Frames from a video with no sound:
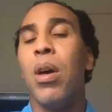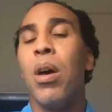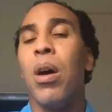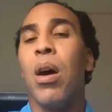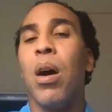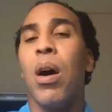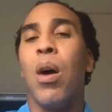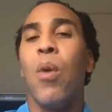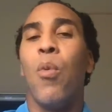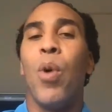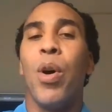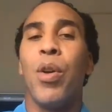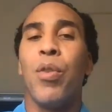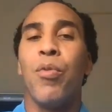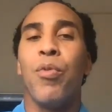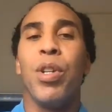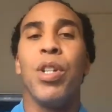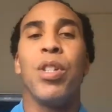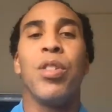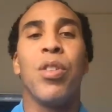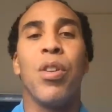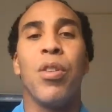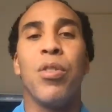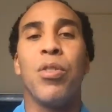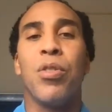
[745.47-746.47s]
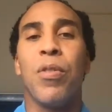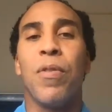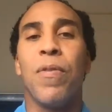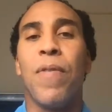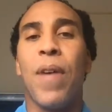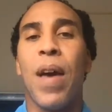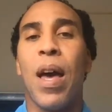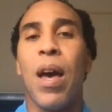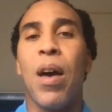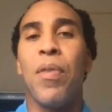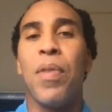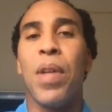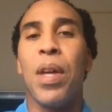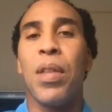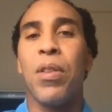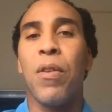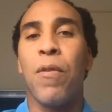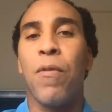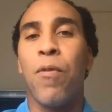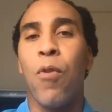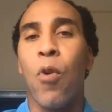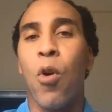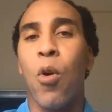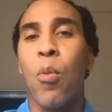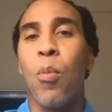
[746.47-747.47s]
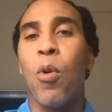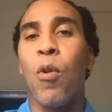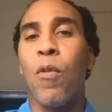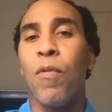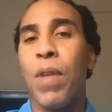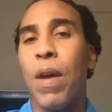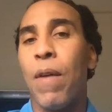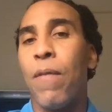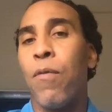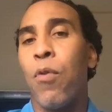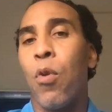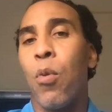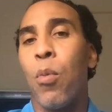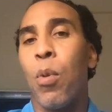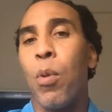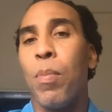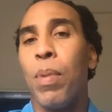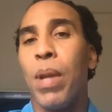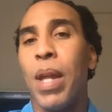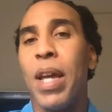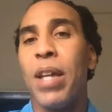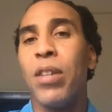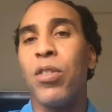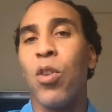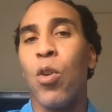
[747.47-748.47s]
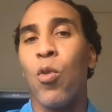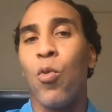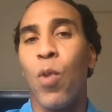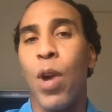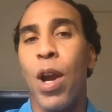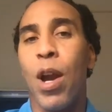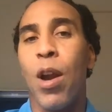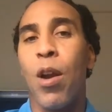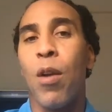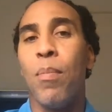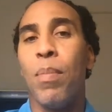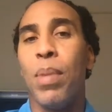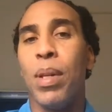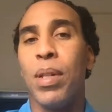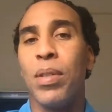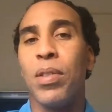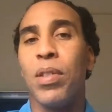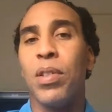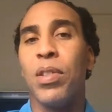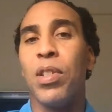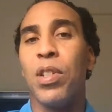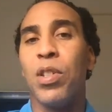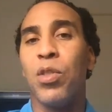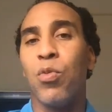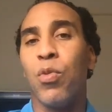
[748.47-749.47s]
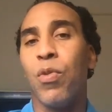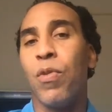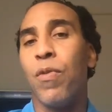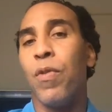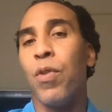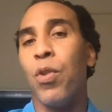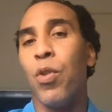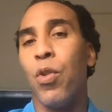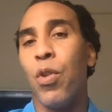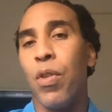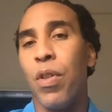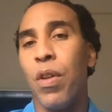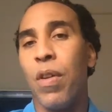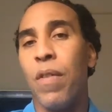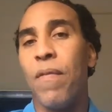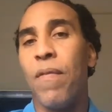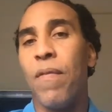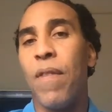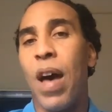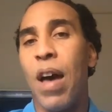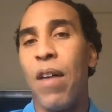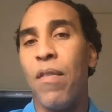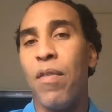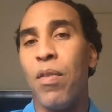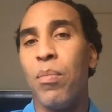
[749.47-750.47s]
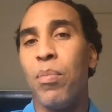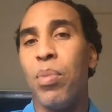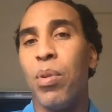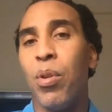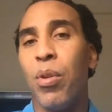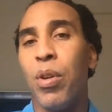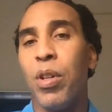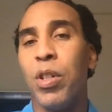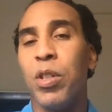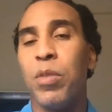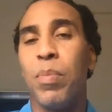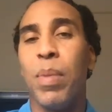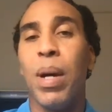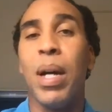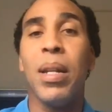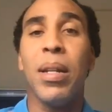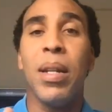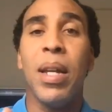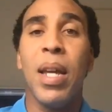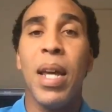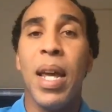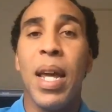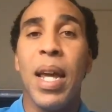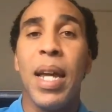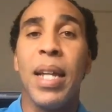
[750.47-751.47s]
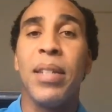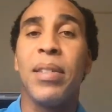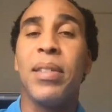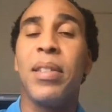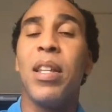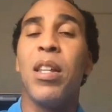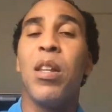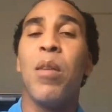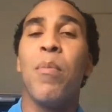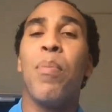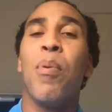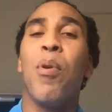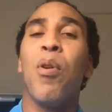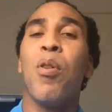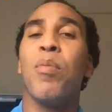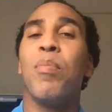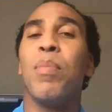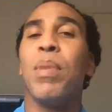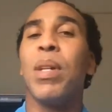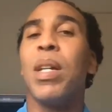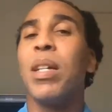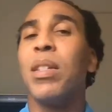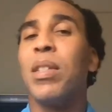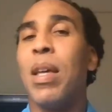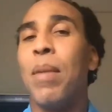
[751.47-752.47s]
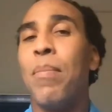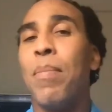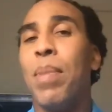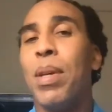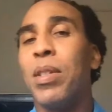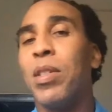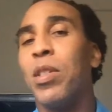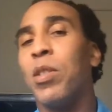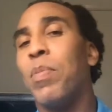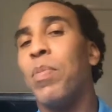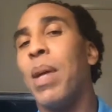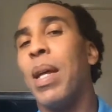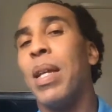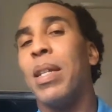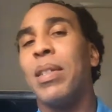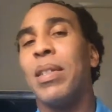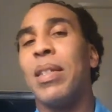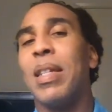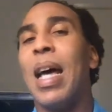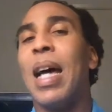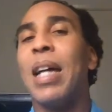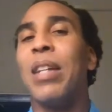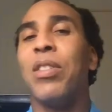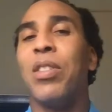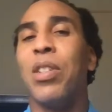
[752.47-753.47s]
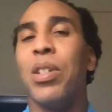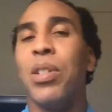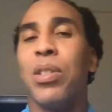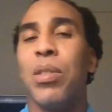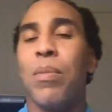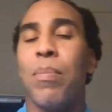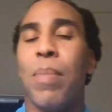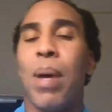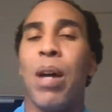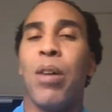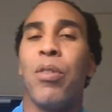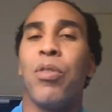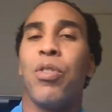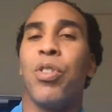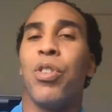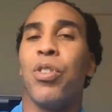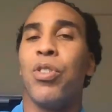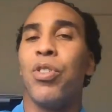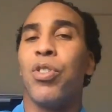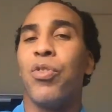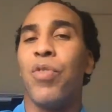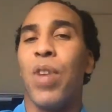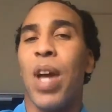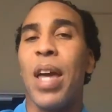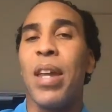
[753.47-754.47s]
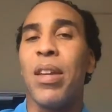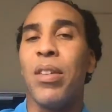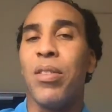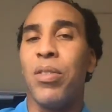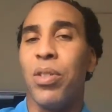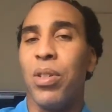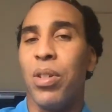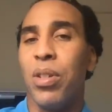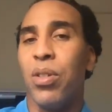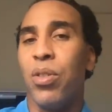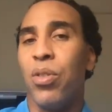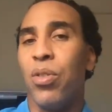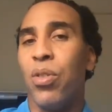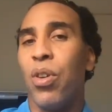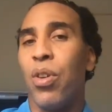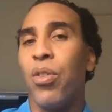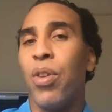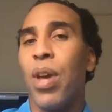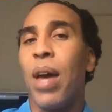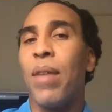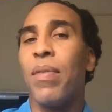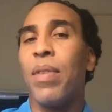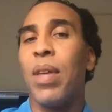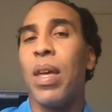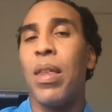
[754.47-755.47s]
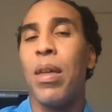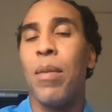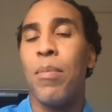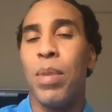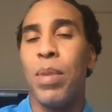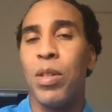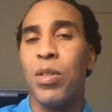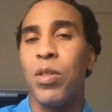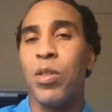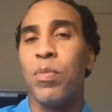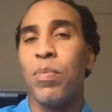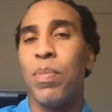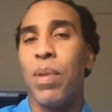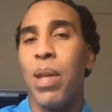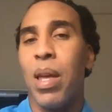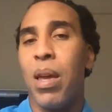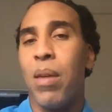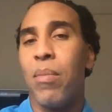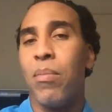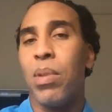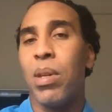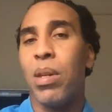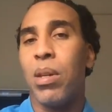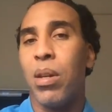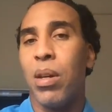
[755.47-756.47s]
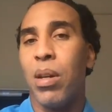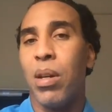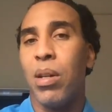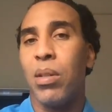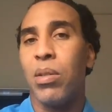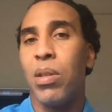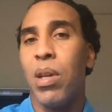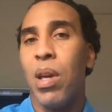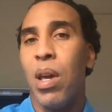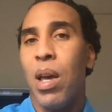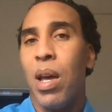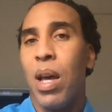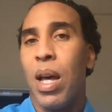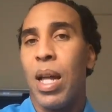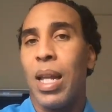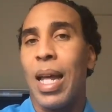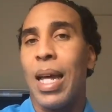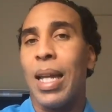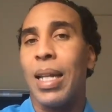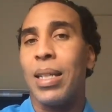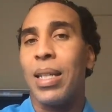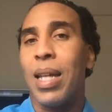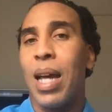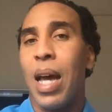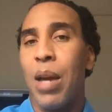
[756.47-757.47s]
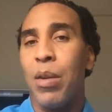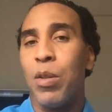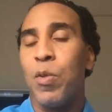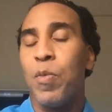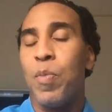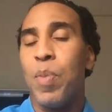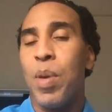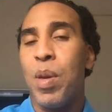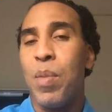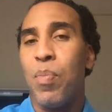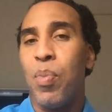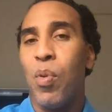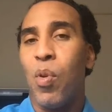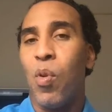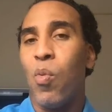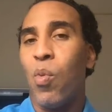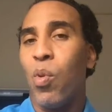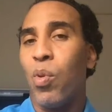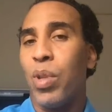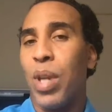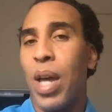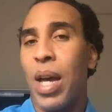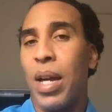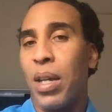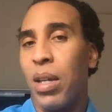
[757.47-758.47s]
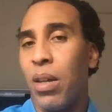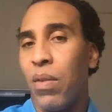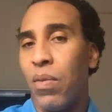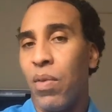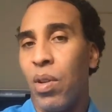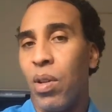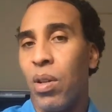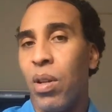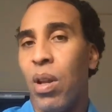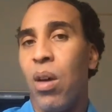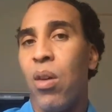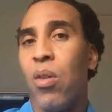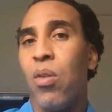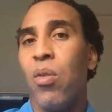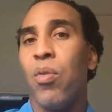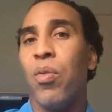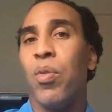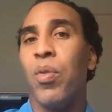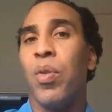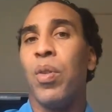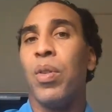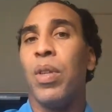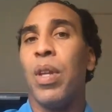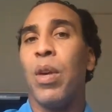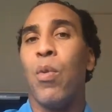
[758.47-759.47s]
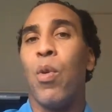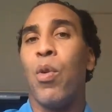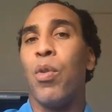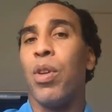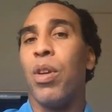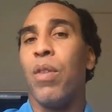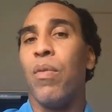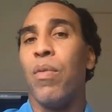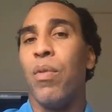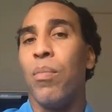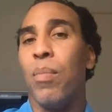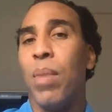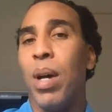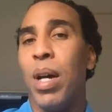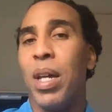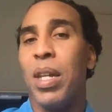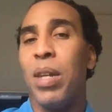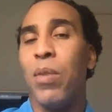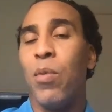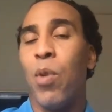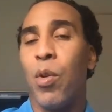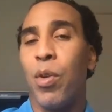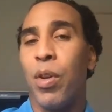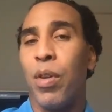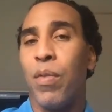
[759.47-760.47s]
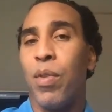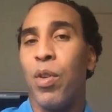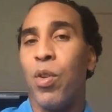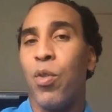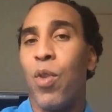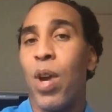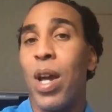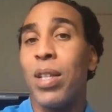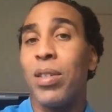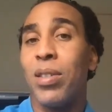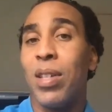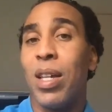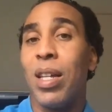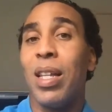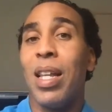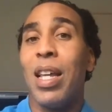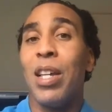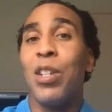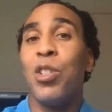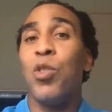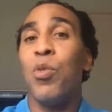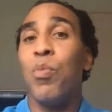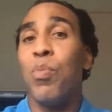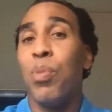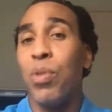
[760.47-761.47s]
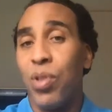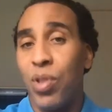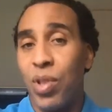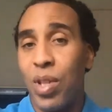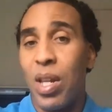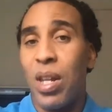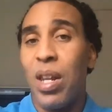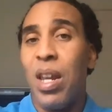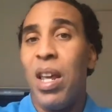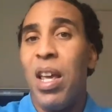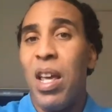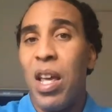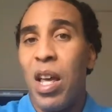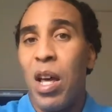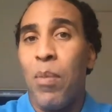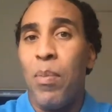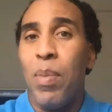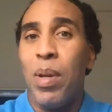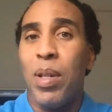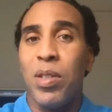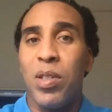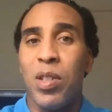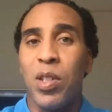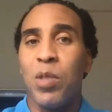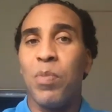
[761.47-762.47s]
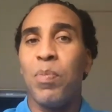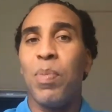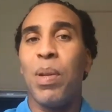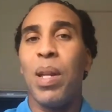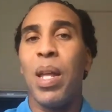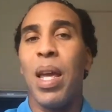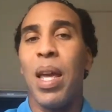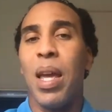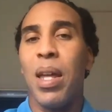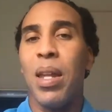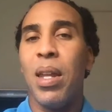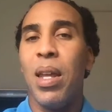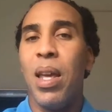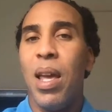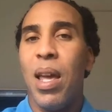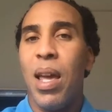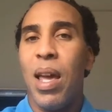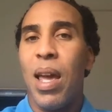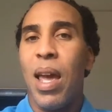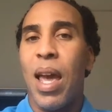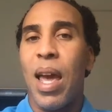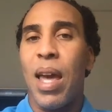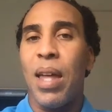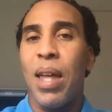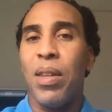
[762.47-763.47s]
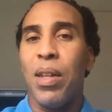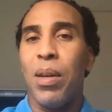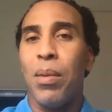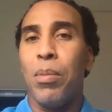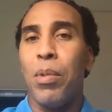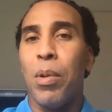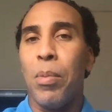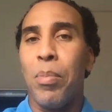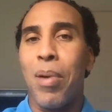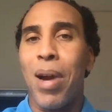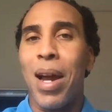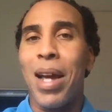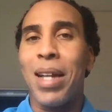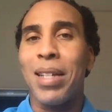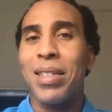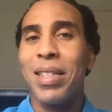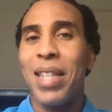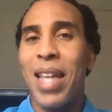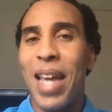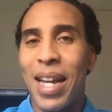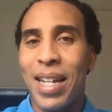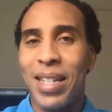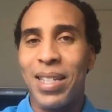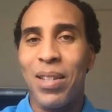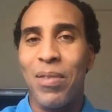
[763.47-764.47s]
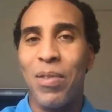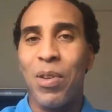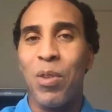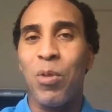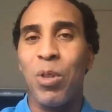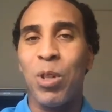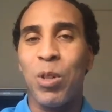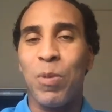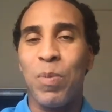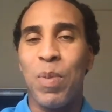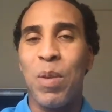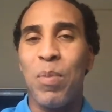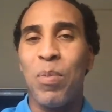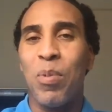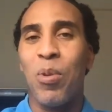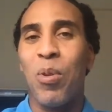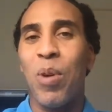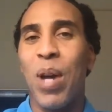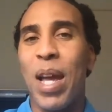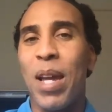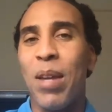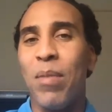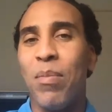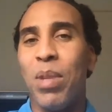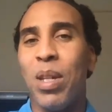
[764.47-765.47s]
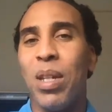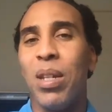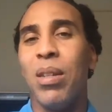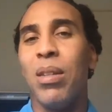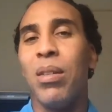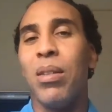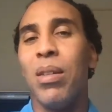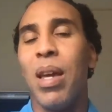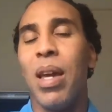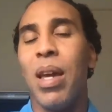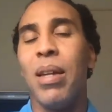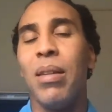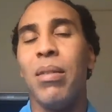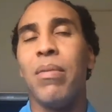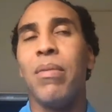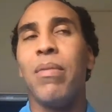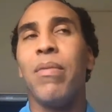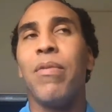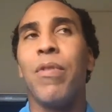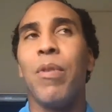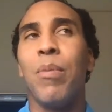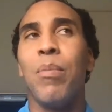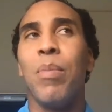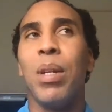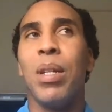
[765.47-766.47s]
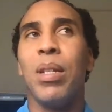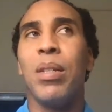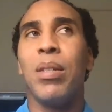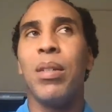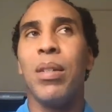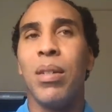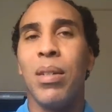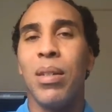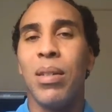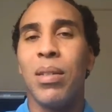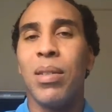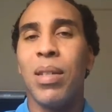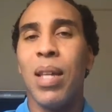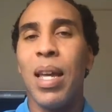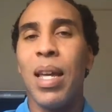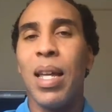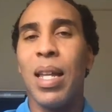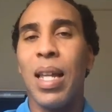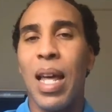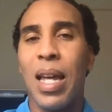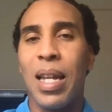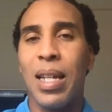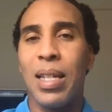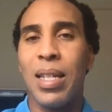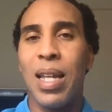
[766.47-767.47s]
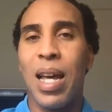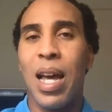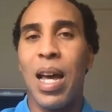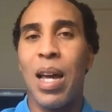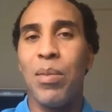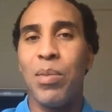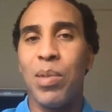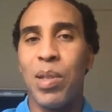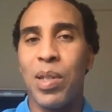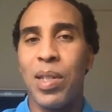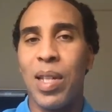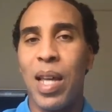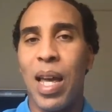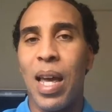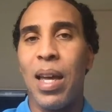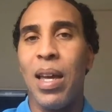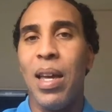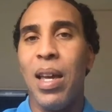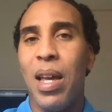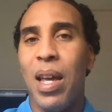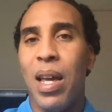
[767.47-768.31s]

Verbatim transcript: Uh, one researcher found that the formal that formal plans are rare in businesses with fewer than five employees, but it's still important because that business plan is not just about your strategy. You know, you have to have that business plan because a lot of times people will not give you a loan, they won't give you money, won't give you grants unless you present a business plan. And the, the brass tacks of it, which people hate me to hate for me to say a lot of times, is that